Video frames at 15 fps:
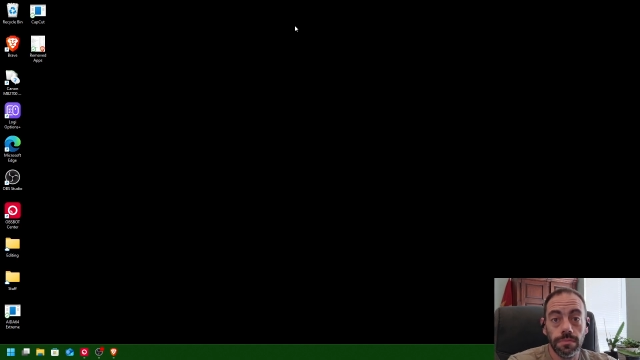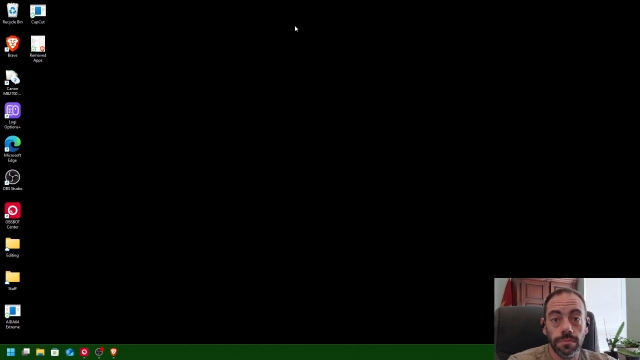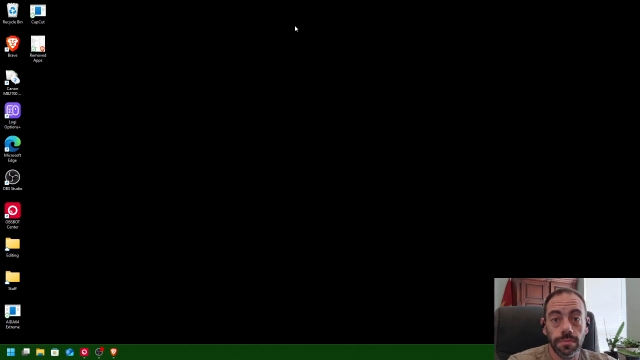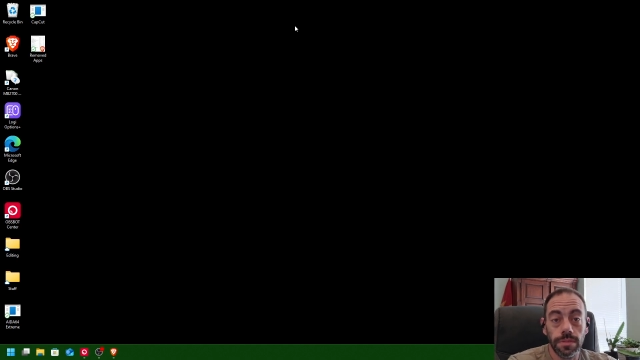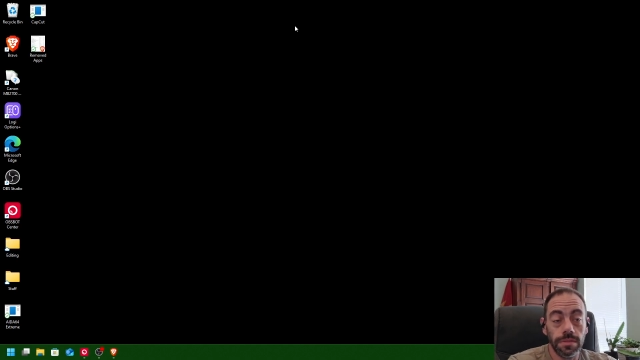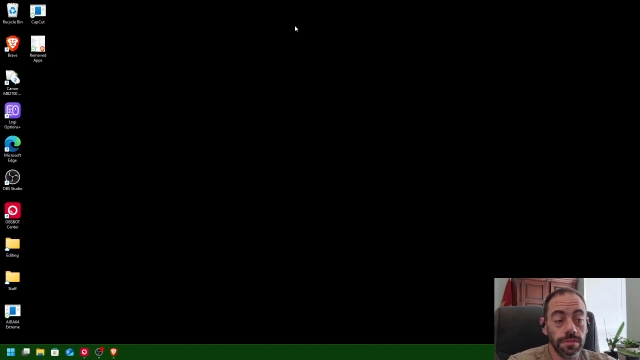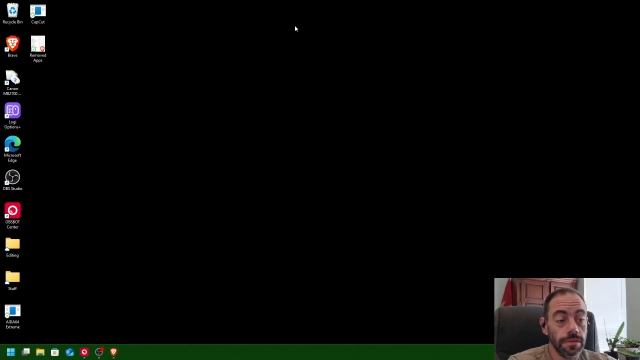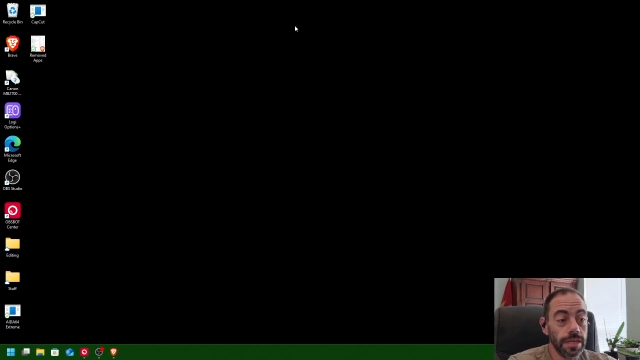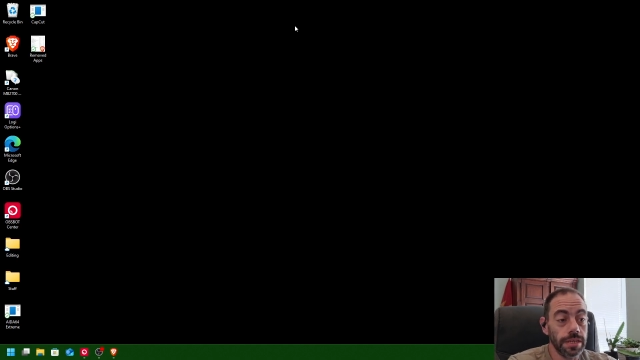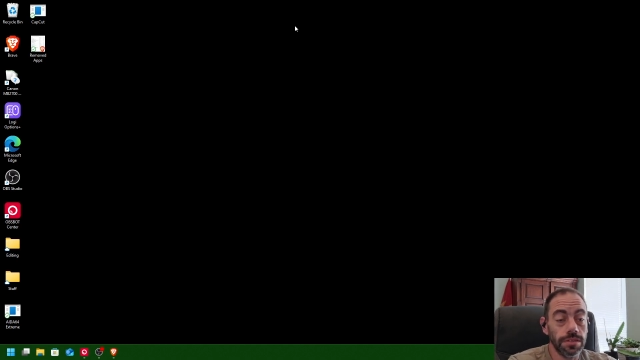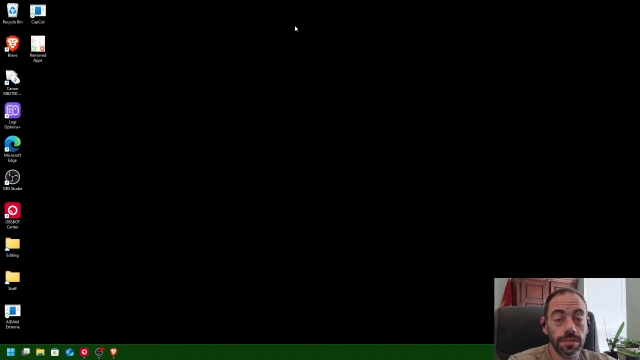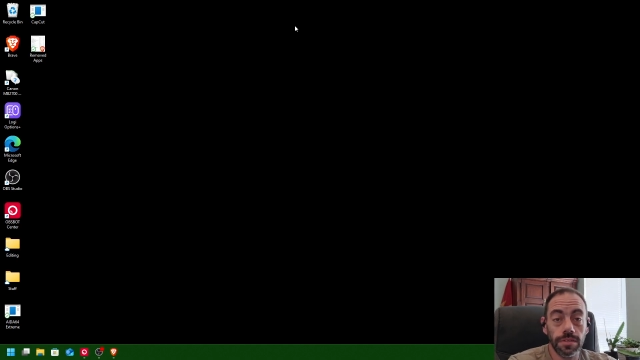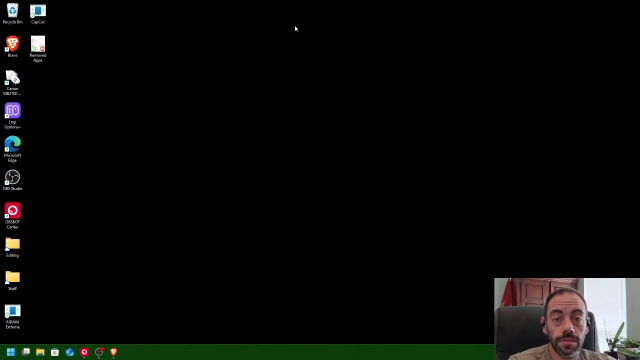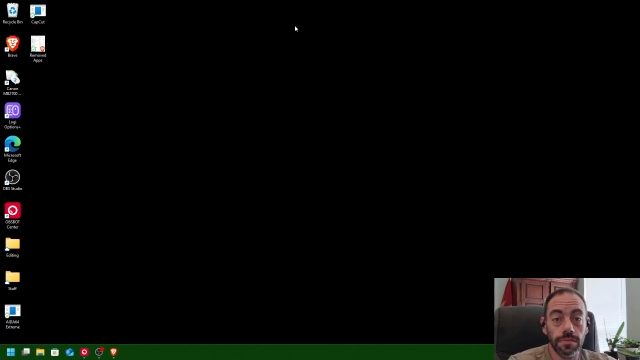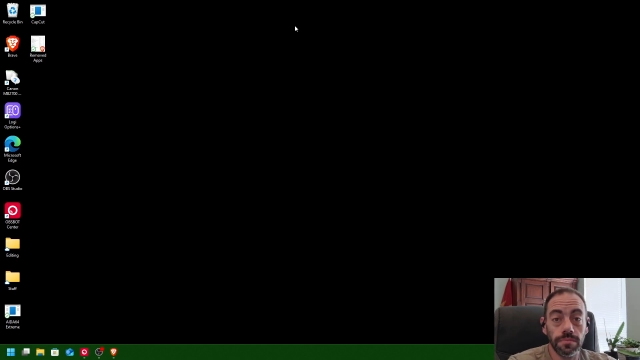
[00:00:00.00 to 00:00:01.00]
the
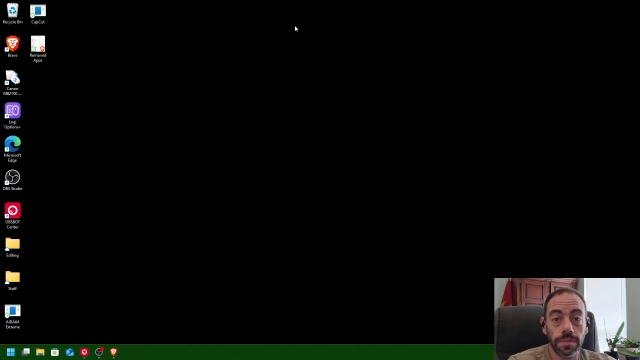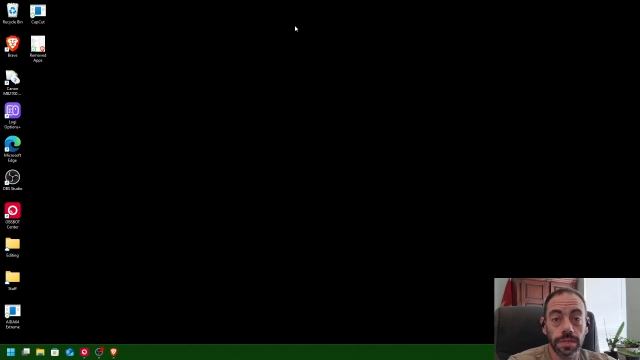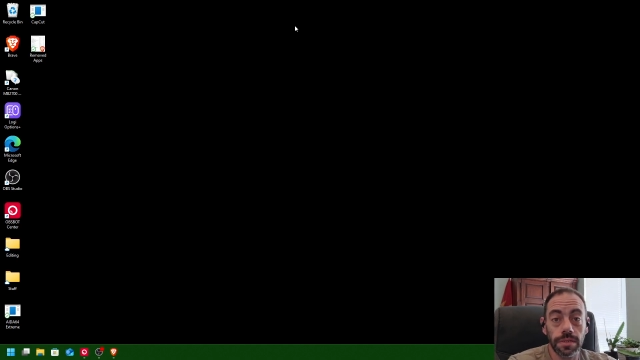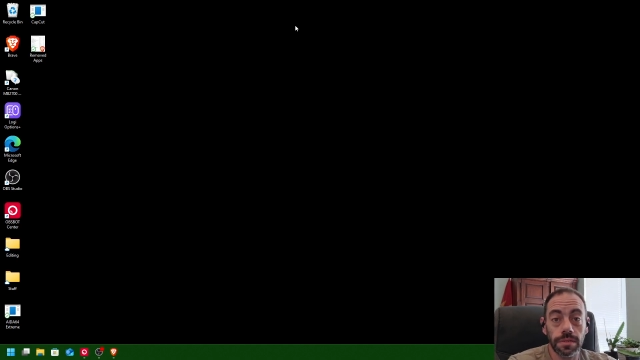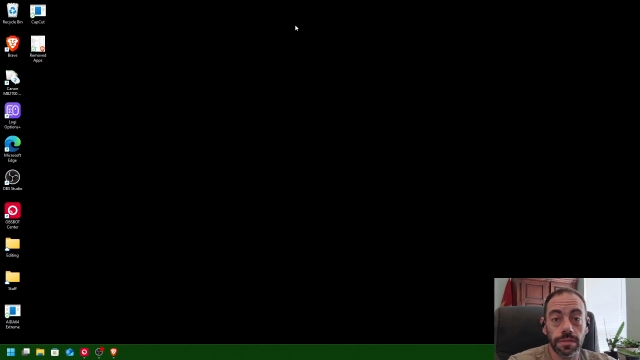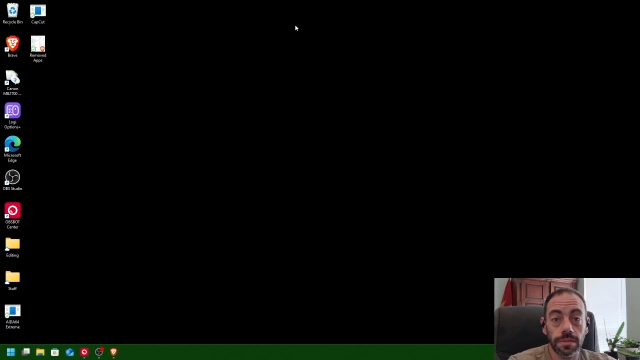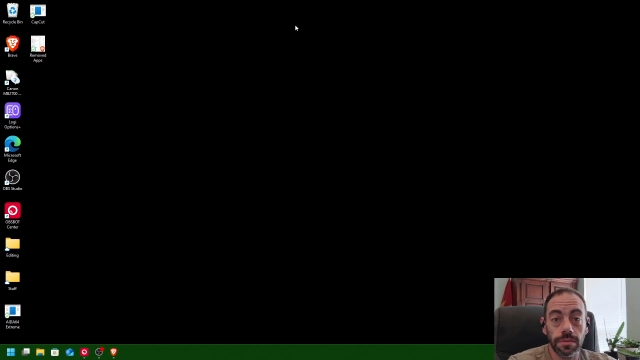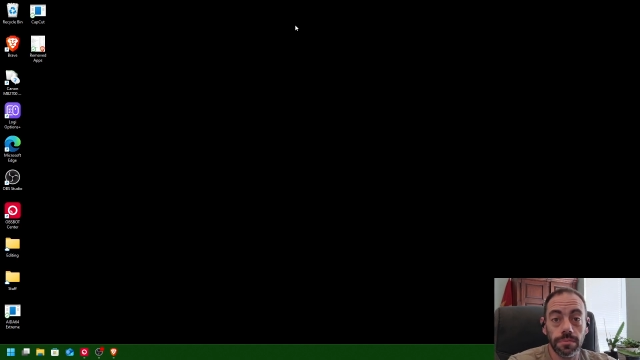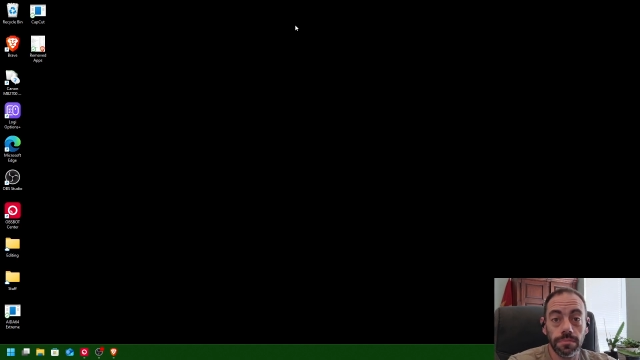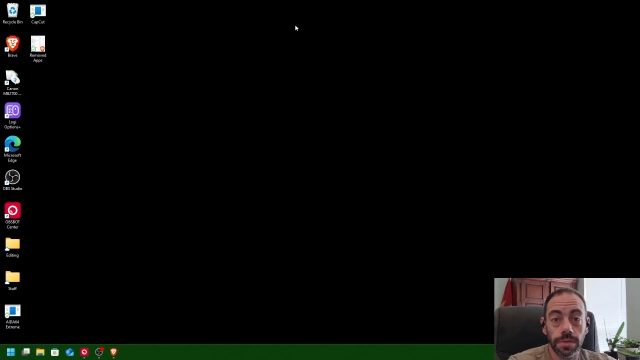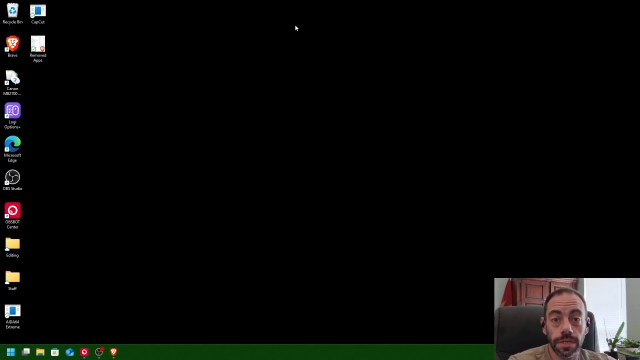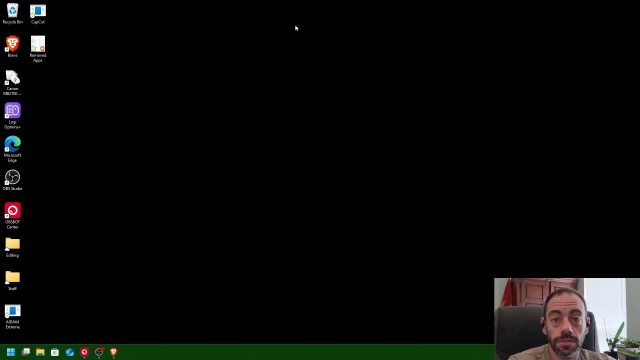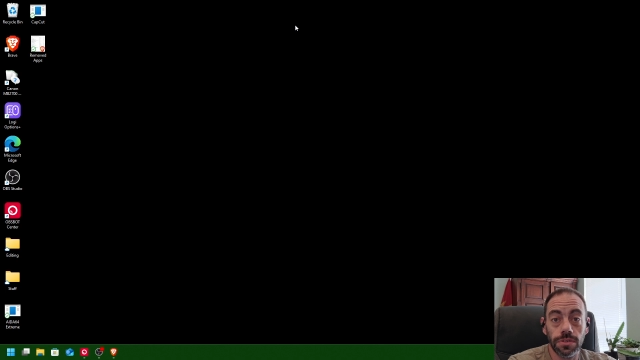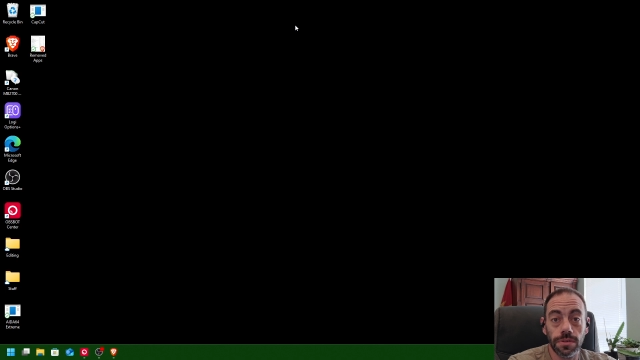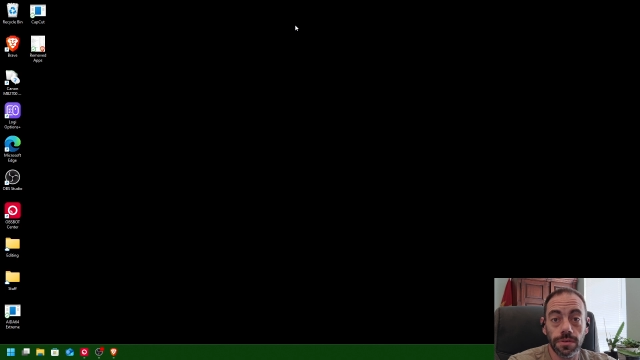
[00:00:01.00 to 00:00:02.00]
selection to pick
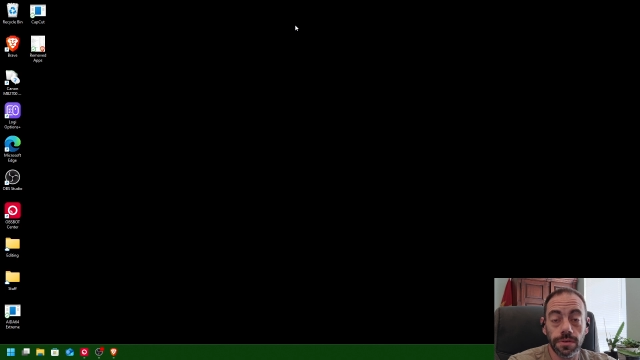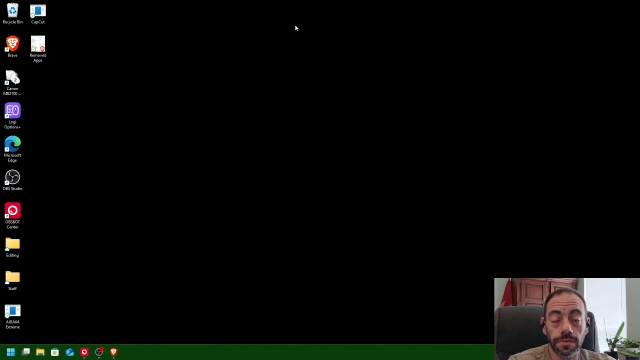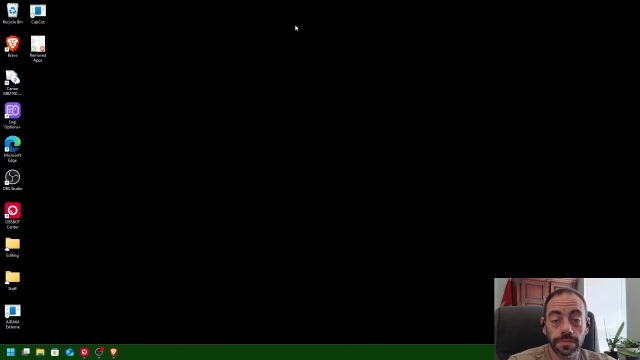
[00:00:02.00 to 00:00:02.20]
picture or